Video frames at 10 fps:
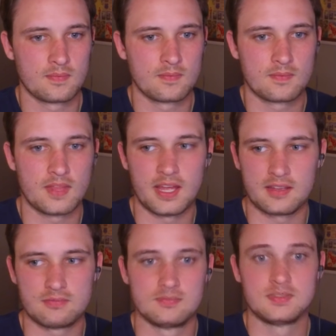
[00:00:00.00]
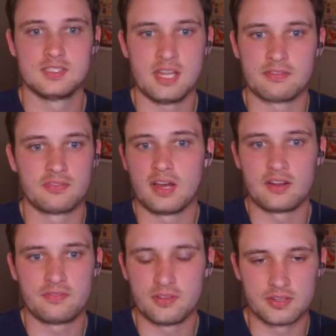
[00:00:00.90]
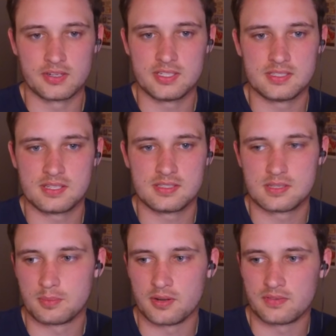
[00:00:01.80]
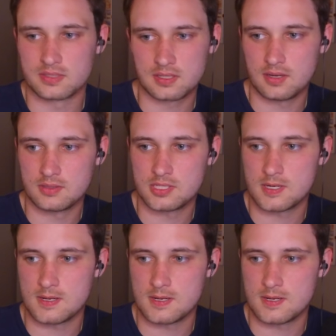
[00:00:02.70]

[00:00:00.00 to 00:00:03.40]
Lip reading: like never fire Fuller. He's the perfect coach.